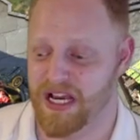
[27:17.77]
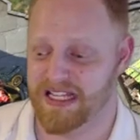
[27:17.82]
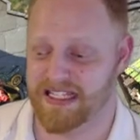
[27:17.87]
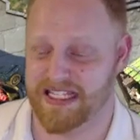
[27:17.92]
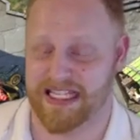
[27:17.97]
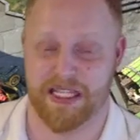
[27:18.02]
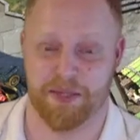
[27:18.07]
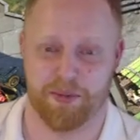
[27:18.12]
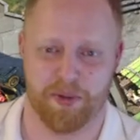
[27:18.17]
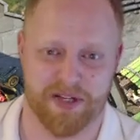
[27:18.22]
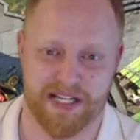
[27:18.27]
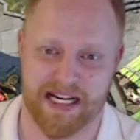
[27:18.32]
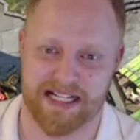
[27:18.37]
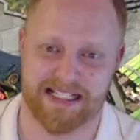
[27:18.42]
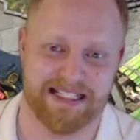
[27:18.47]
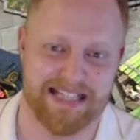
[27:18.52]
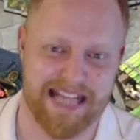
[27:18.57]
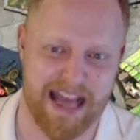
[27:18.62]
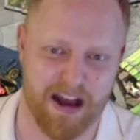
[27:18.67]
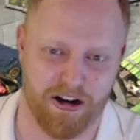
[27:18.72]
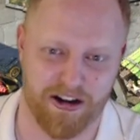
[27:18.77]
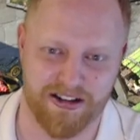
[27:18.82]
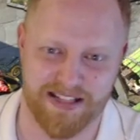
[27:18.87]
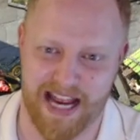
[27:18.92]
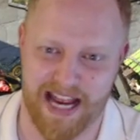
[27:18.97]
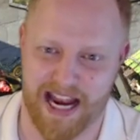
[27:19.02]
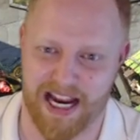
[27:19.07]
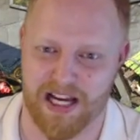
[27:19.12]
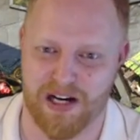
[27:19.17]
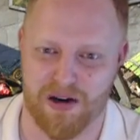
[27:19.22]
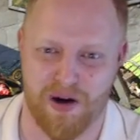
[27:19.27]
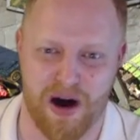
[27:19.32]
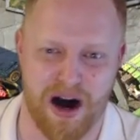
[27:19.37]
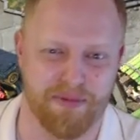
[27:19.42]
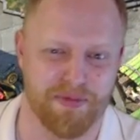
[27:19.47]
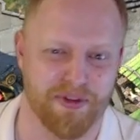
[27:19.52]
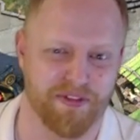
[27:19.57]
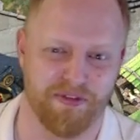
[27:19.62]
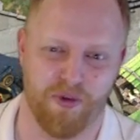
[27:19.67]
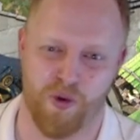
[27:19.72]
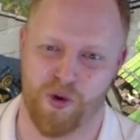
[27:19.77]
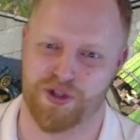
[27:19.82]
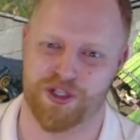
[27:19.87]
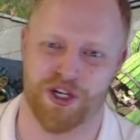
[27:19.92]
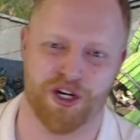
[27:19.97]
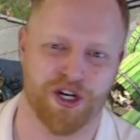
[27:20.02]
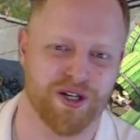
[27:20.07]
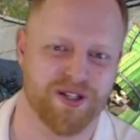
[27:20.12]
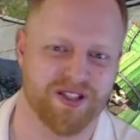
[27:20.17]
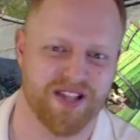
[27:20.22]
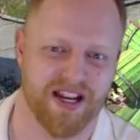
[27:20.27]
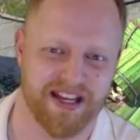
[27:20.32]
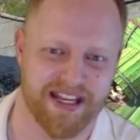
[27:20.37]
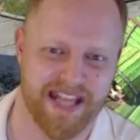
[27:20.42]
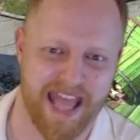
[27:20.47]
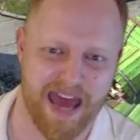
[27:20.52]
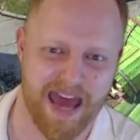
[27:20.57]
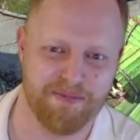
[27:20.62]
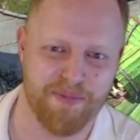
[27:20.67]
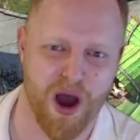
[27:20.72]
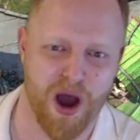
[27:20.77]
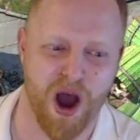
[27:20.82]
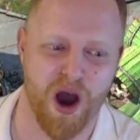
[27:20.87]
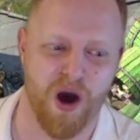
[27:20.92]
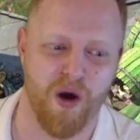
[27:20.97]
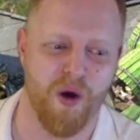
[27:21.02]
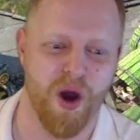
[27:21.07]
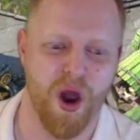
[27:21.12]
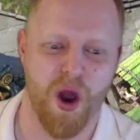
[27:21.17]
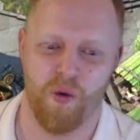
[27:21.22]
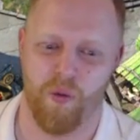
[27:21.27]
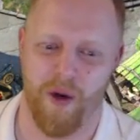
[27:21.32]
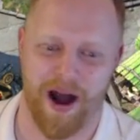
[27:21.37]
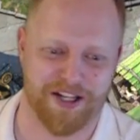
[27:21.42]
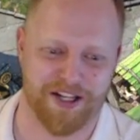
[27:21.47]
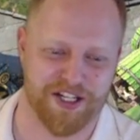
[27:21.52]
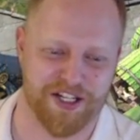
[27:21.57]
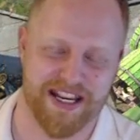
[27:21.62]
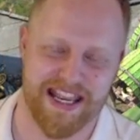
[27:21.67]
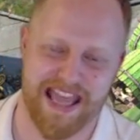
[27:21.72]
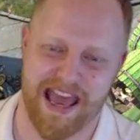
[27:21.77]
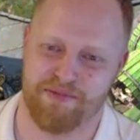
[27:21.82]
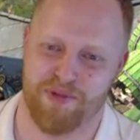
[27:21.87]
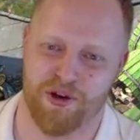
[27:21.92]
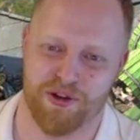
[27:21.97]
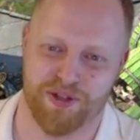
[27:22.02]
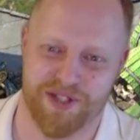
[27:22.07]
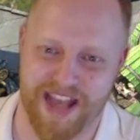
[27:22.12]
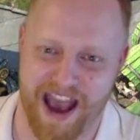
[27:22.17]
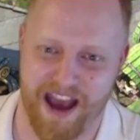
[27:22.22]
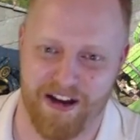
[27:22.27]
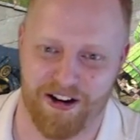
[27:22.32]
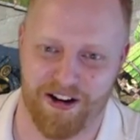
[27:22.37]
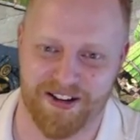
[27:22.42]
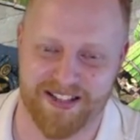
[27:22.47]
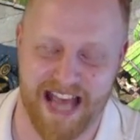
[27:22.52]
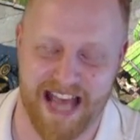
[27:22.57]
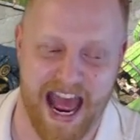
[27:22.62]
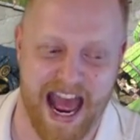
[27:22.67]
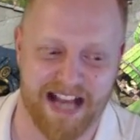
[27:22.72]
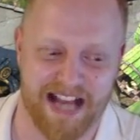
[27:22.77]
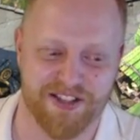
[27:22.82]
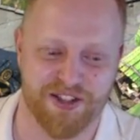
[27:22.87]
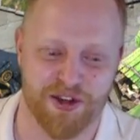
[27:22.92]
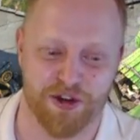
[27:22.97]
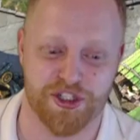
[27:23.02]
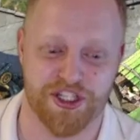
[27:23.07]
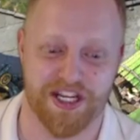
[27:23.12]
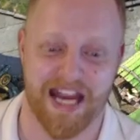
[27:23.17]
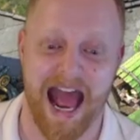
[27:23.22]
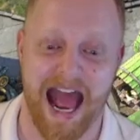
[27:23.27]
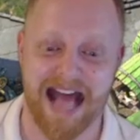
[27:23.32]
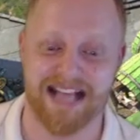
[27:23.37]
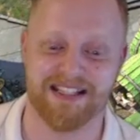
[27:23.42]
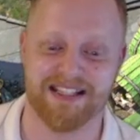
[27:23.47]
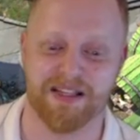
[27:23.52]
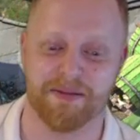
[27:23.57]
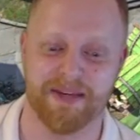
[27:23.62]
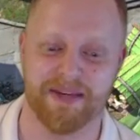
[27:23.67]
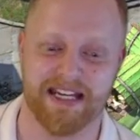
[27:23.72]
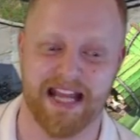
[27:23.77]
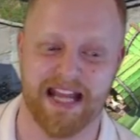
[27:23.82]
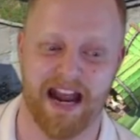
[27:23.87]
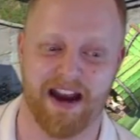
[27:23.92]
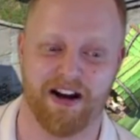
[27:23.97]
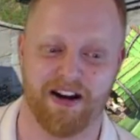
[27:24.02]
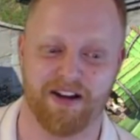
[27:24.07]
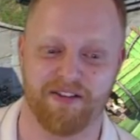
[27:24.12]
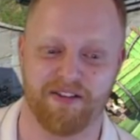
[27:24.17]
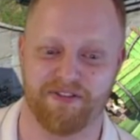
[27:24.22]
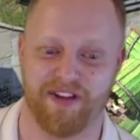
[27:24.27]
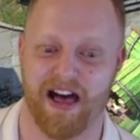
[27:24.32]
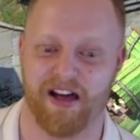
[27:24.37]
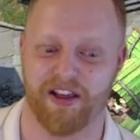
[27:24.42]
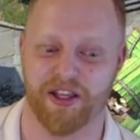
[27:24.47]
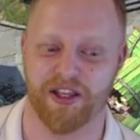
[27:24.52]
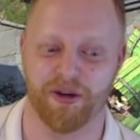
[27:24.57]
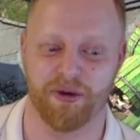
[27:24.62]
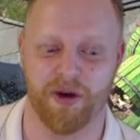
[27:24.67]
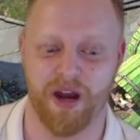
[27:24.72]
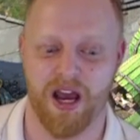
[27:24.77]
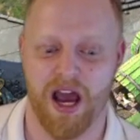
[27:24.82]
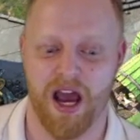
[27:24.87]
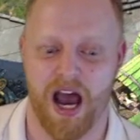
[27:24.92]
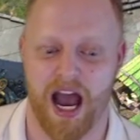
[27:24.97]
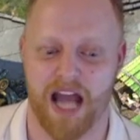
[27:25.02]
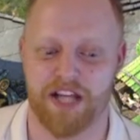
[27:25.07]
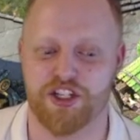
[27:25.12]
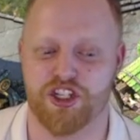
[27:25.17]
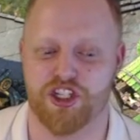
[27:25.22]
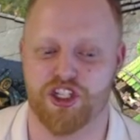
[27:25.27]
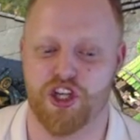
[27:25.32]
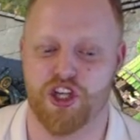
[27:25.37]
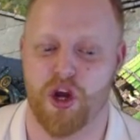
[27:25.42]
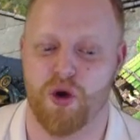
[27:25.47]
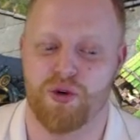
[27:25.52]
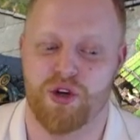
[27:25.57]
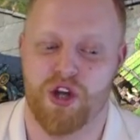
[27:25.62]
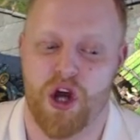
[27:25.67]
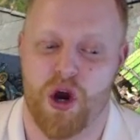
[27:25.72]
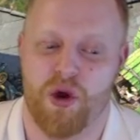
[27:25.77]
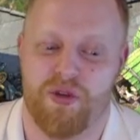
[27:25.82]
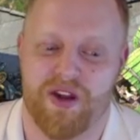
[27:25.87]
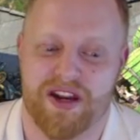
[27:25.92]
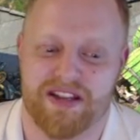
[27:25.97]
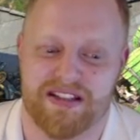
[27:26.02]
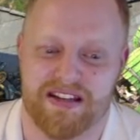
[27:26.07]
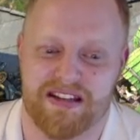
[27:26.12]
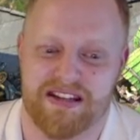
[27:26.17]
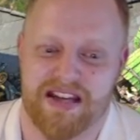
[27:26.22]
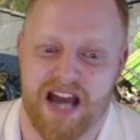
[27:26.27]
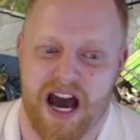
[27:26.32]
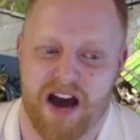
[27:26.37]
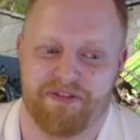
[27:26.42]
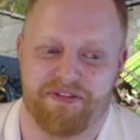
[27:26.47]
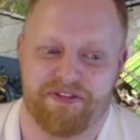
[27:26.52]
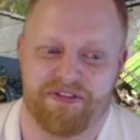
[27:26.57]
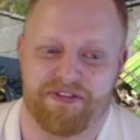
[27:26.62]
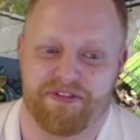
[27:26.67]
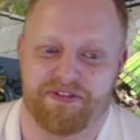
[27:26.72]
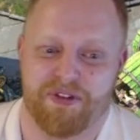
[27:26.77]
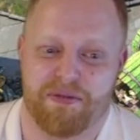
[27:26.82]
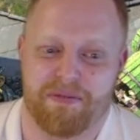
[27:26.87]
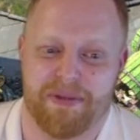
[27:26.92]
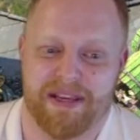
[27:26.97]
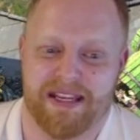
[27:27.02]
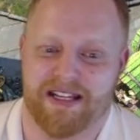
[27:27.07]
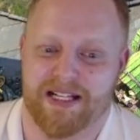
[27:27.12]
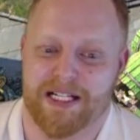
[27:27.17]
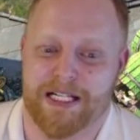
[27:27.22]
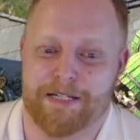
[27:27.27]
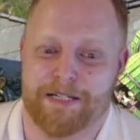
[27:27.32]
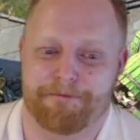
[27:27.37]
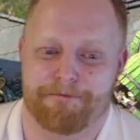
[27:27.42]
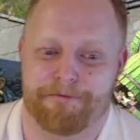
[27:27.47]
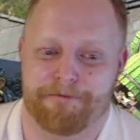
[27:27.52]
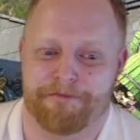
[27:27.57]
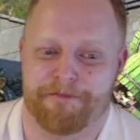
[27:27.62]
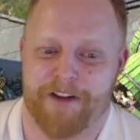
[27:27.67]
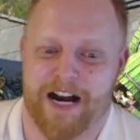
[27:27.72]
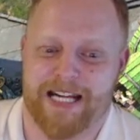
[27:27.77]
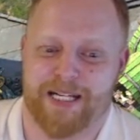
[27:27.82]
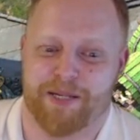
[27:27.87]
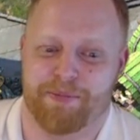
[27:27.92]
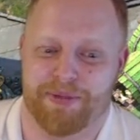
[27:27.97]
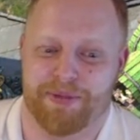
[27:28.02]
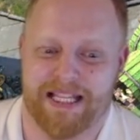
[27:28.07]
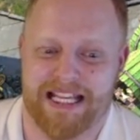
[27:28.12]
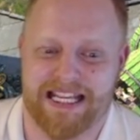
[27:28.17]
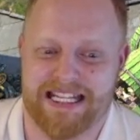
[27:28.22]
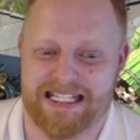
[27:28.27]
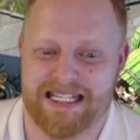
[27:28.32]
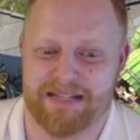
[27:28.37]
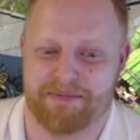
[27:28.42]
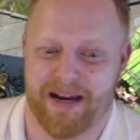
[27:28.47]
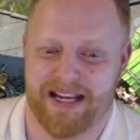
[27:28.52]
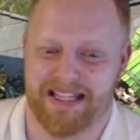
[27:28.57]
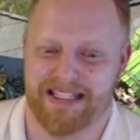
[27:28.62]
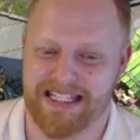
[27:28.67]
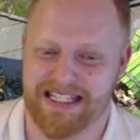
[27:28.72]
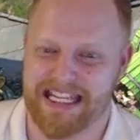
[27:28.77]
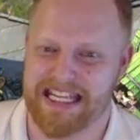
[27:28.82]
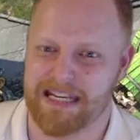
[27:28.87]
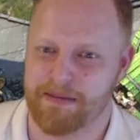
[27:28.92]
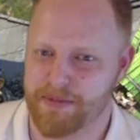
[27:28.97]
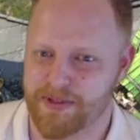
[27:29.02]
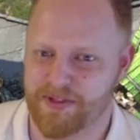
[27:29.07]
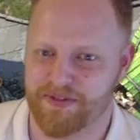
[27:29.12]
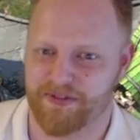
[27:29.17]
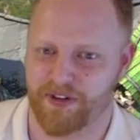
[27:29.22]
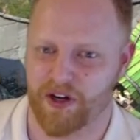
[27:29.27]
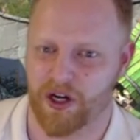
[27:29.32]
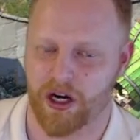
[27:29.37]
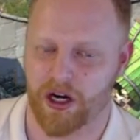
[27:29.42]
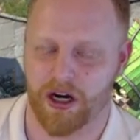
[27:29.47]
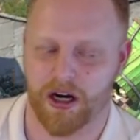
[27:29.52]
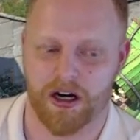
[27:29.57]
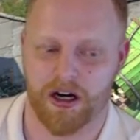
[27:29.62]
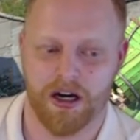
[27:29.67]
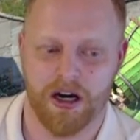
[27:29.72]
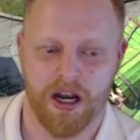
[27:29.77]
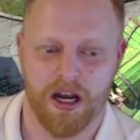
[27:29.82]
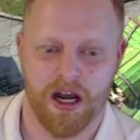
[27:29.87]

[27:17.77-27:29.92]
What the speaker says: seeing the protected counterattack go up, the 4 turns on Genbo, watching Genbo's counterattack. So she has some inherent value. I just don't know that it's enough for me to find a place in my teams for her.